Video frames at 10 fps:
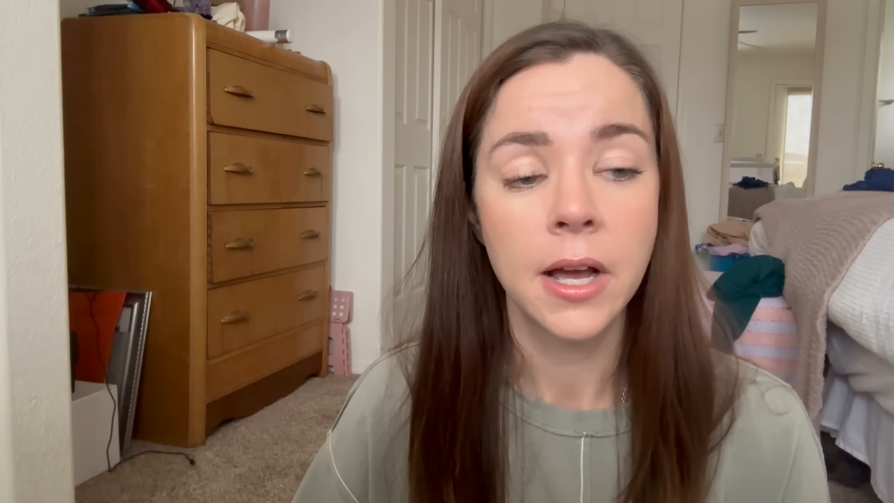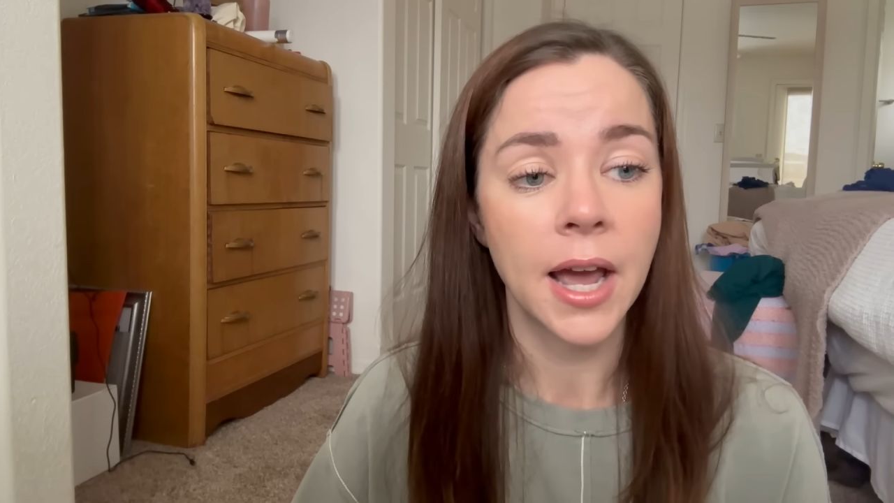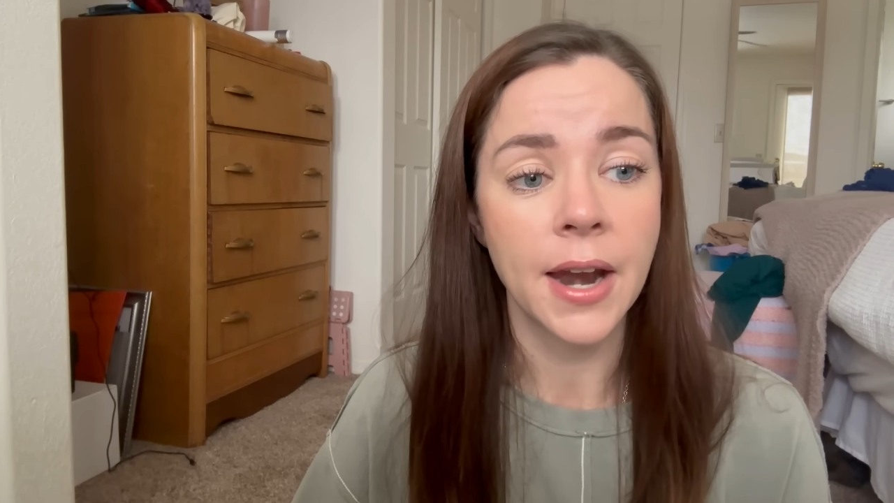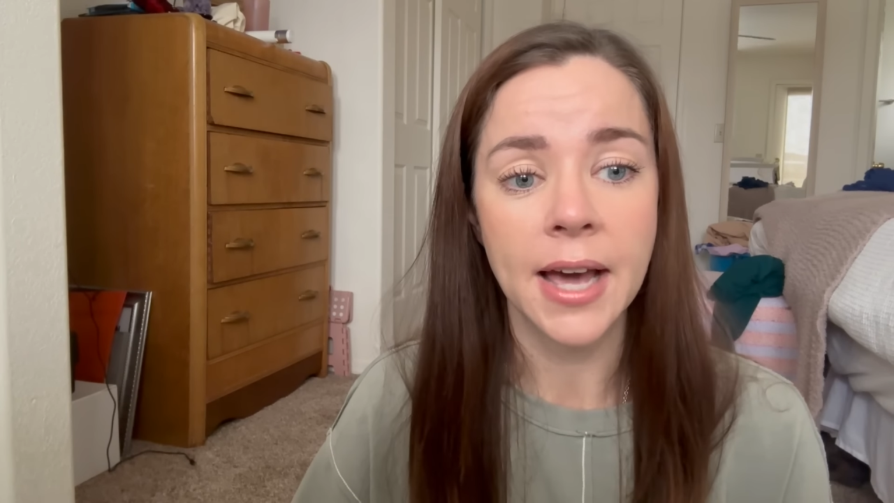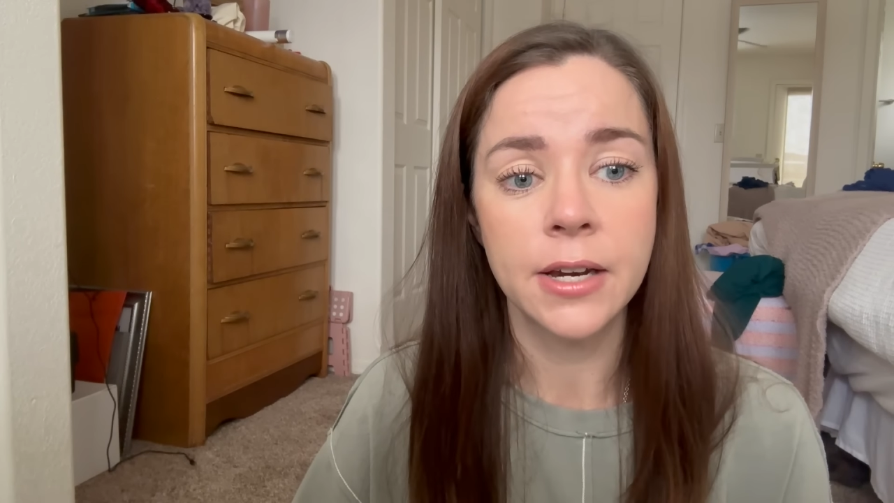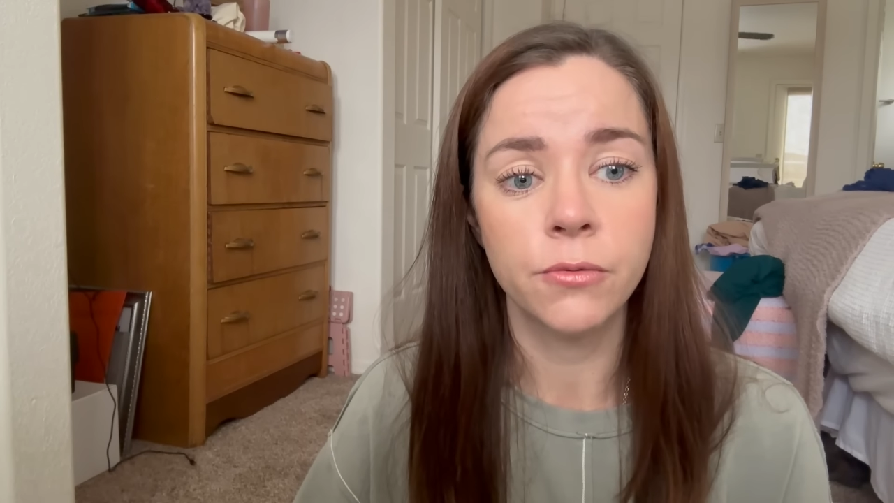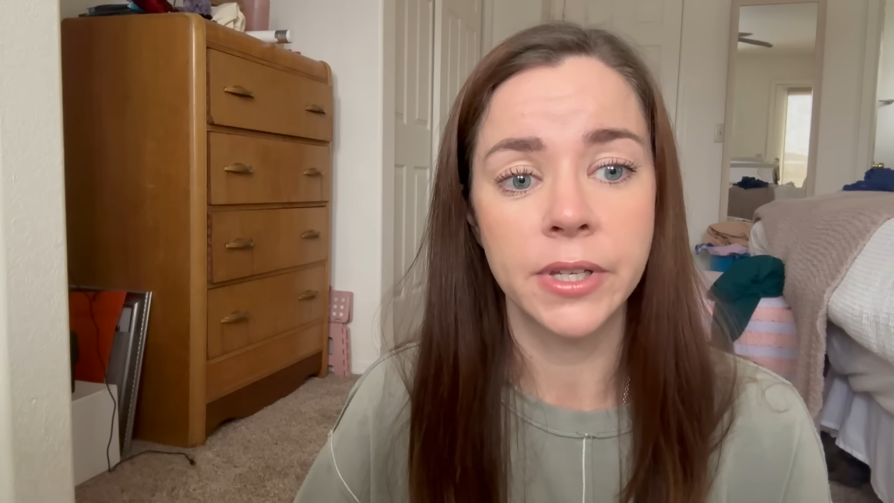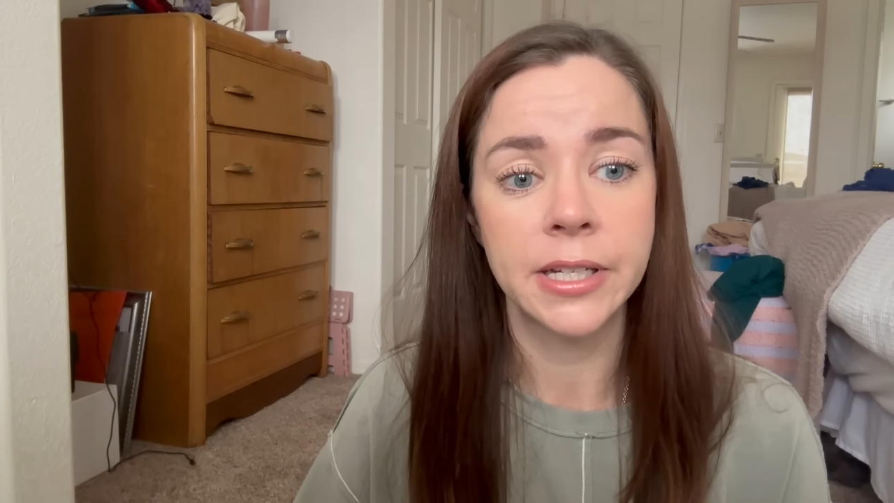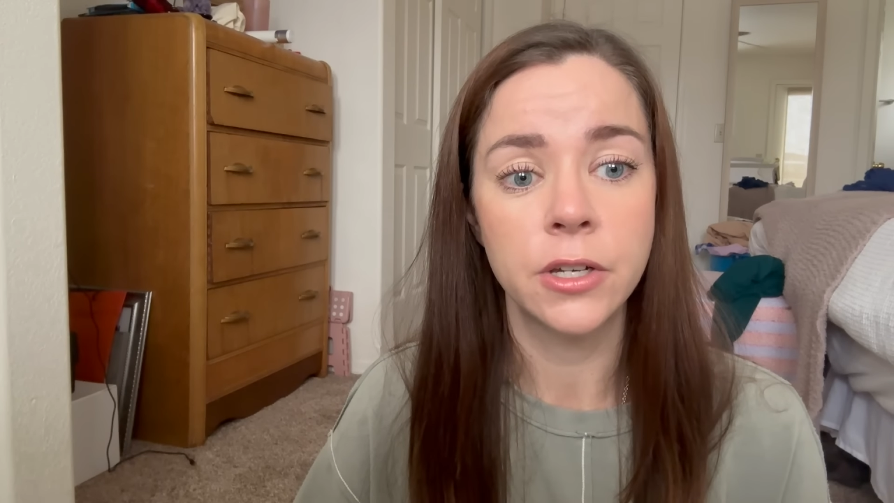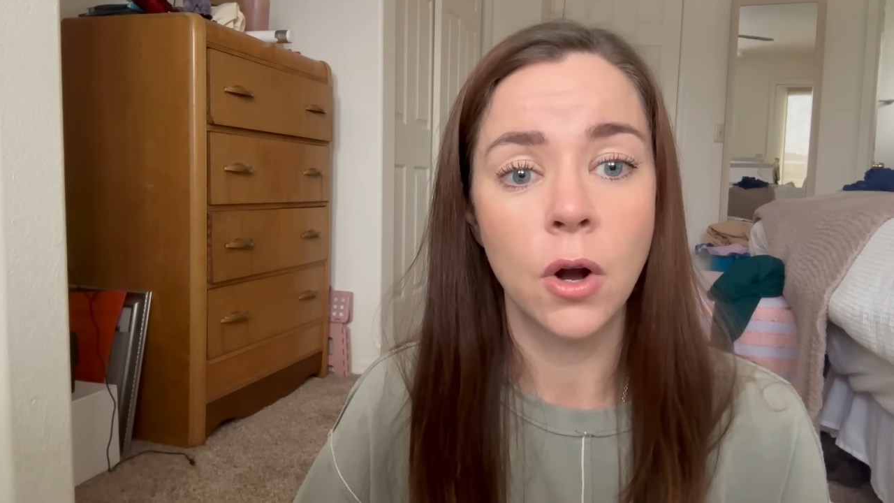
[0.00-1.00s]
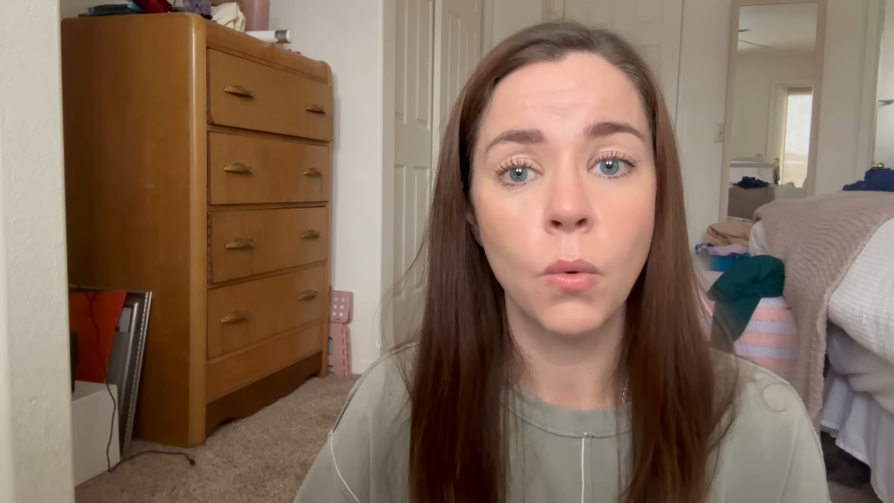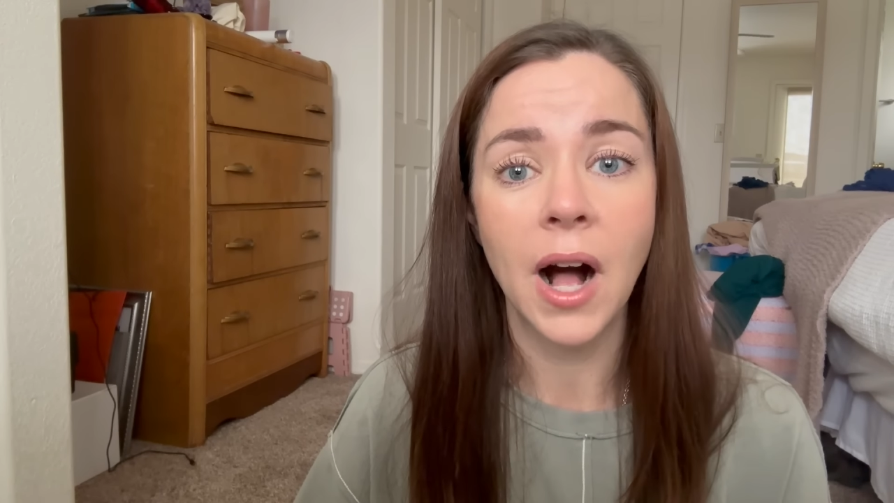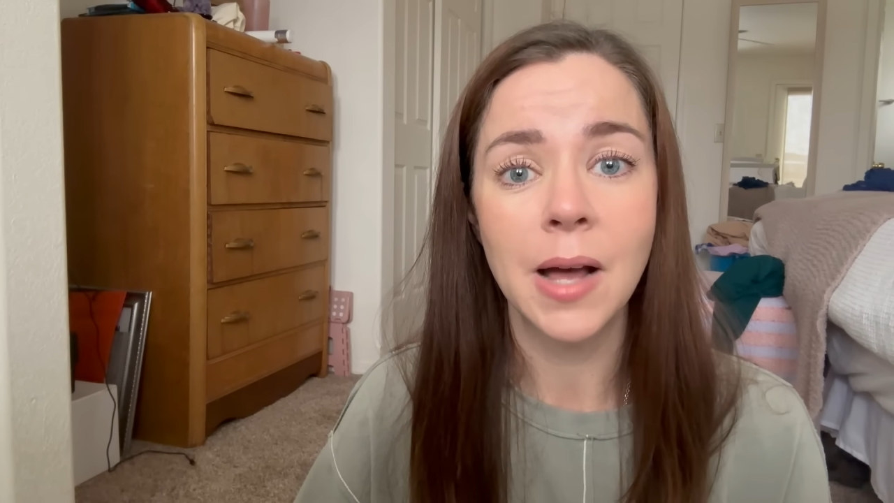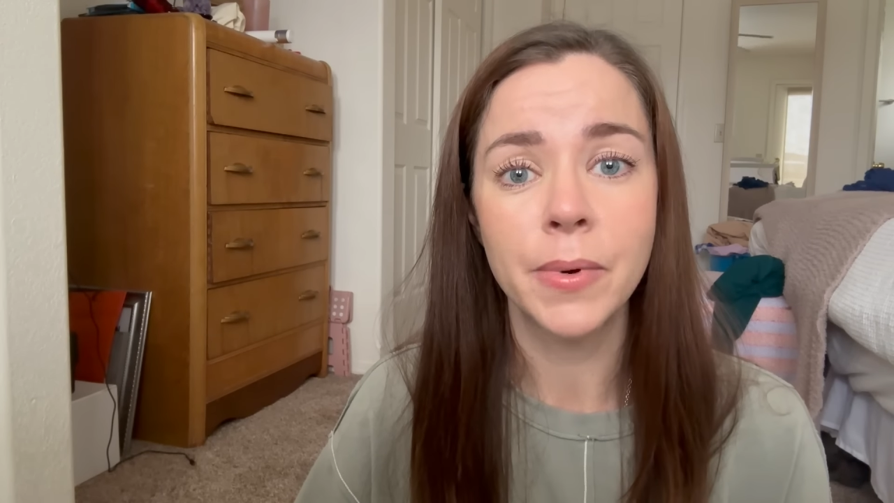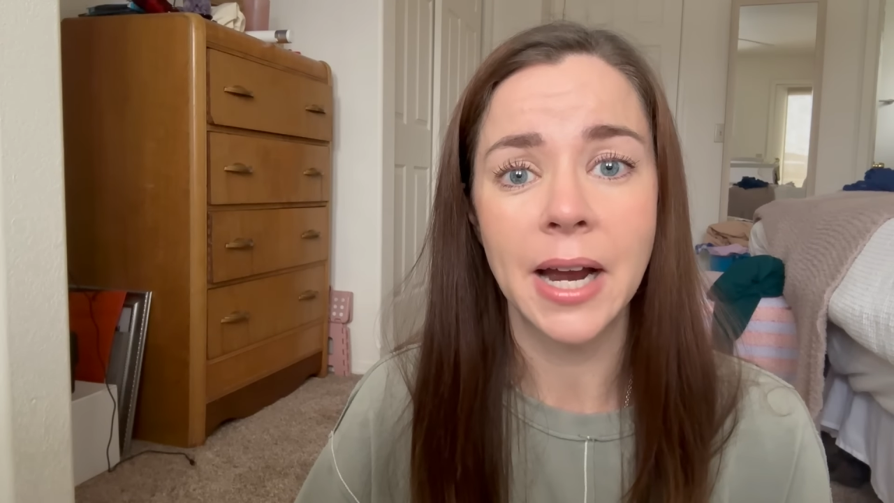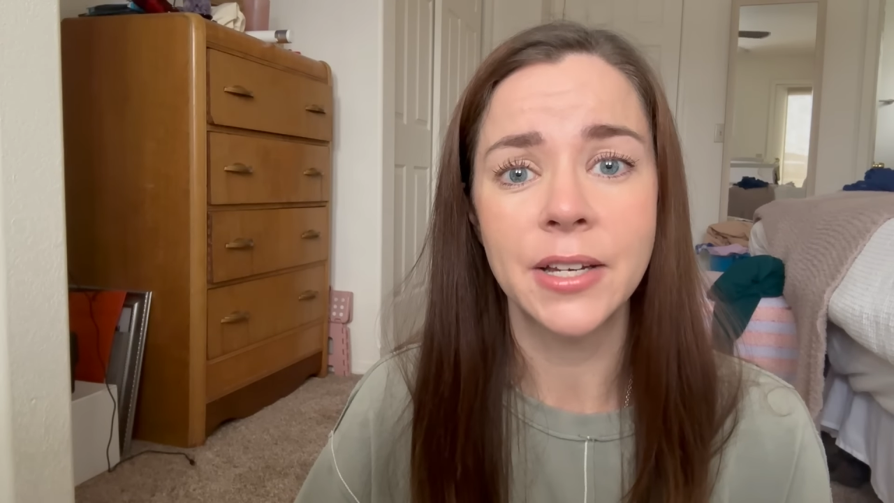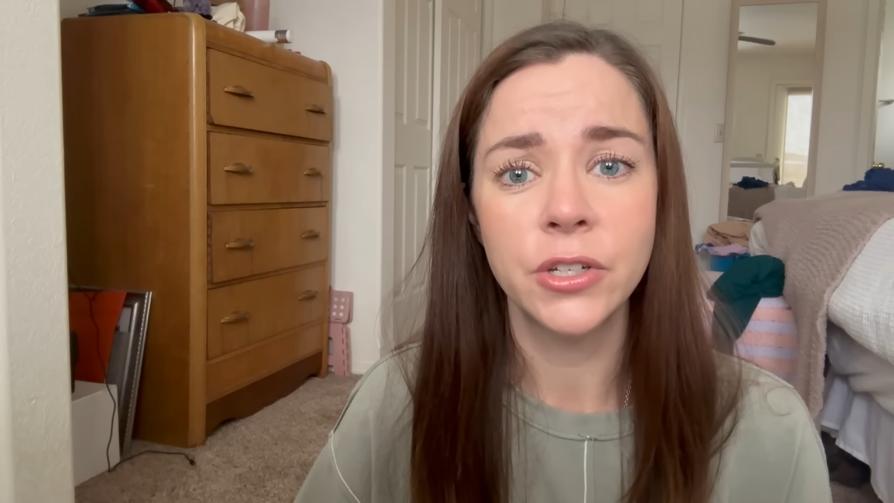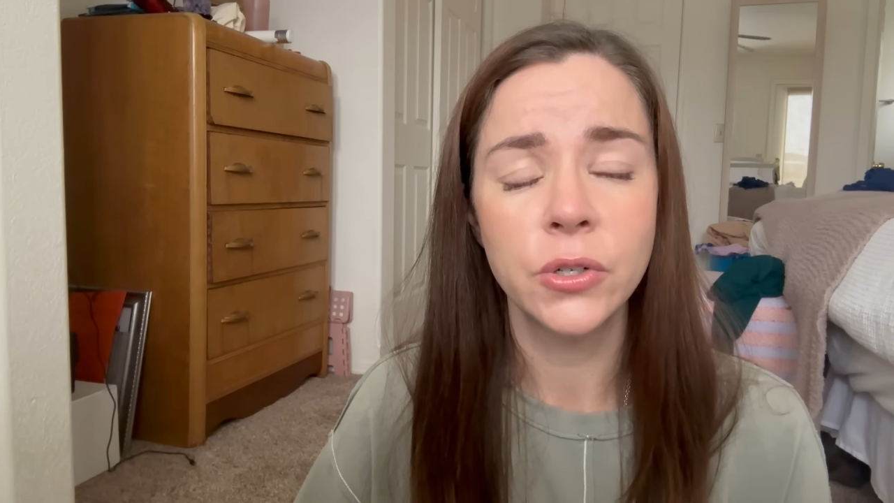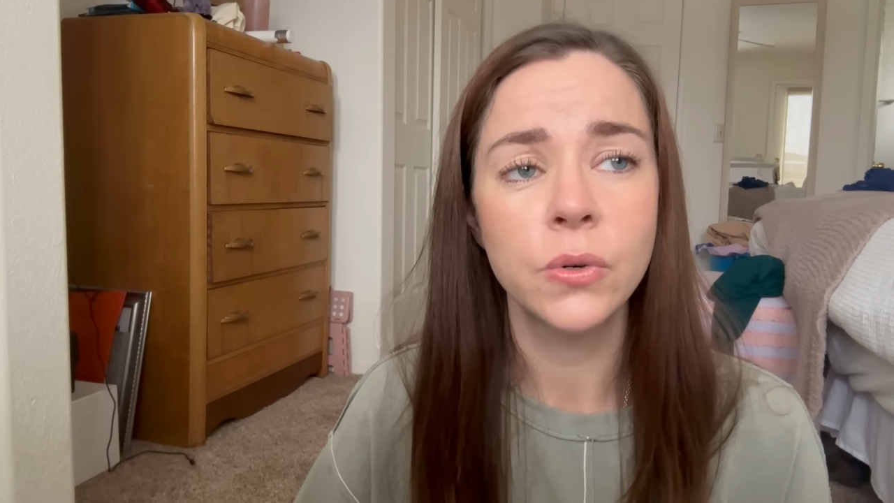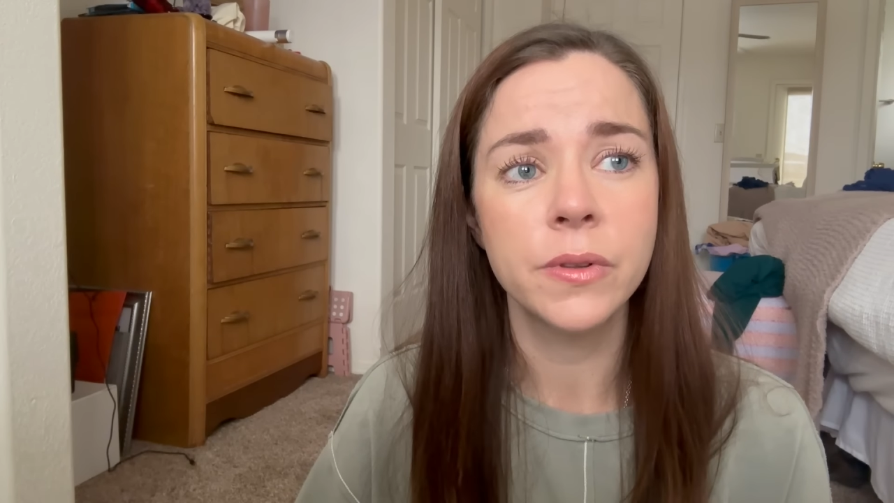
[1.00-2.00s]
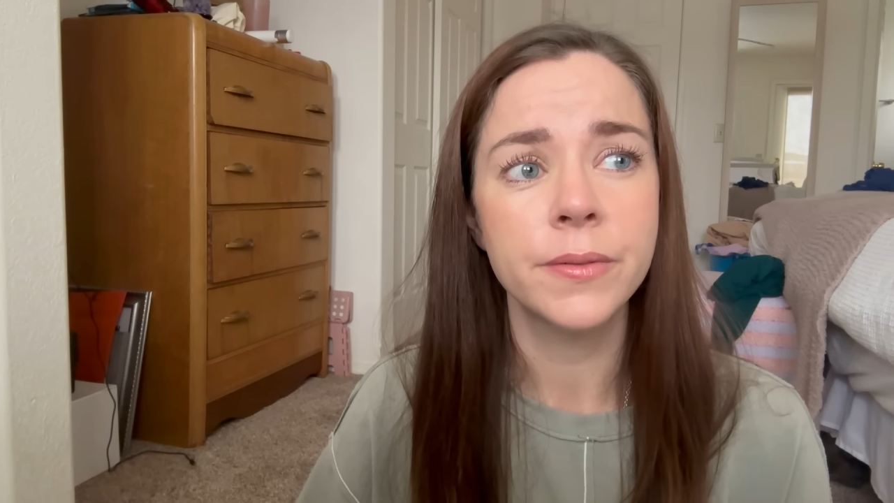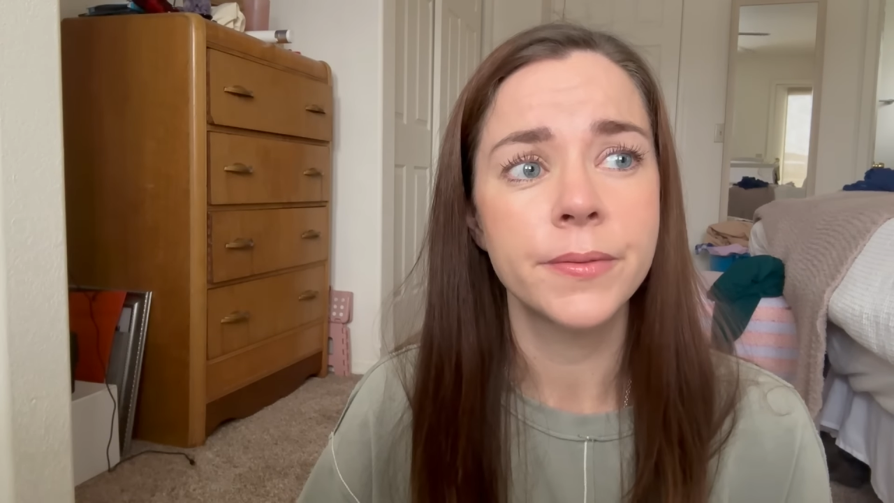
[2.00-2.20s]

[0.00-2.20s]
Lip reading: and I didn't really know why, but I knew